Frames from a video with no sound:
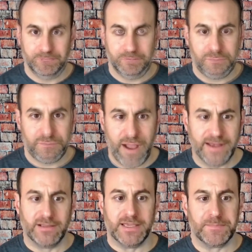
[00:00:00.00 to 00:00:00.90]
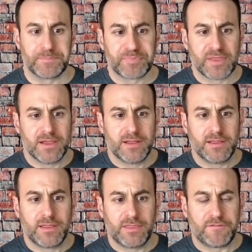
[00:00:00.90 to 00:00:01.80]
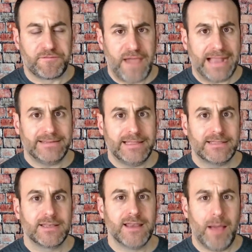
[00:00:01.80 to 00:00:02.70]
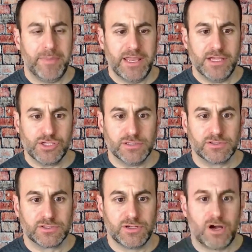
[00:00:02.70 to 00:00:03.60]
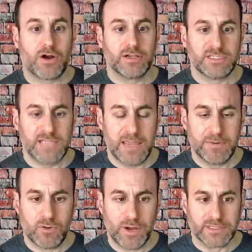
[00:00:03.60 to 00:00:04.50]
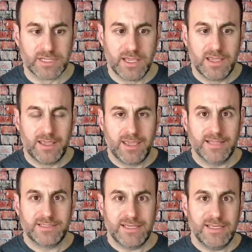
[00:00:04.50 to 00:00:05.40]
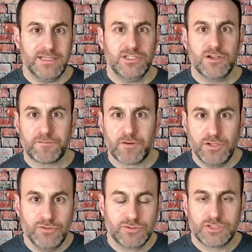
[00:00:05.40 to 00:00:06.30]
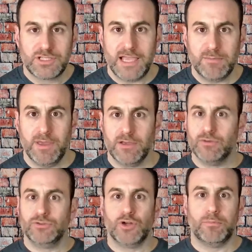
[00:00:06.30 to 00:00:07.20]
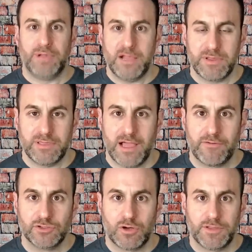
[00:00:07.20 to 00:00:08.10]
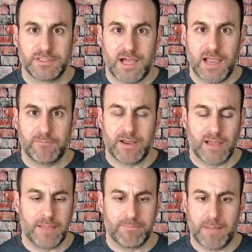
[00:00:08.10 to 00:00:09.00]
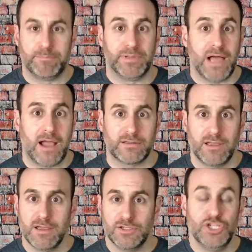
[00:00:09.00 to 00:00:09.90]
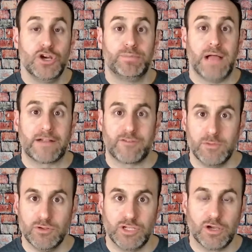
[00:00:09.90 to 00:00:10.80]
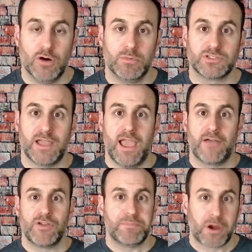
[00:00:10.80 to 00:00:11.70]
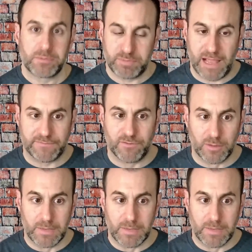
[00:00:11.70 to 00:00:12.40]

Finally, the fact that the denominations aren't stable coins, it's easier for users like me who don't play with leverage all the time, right? I'm blocked, geo blocked from using almost every perps platform.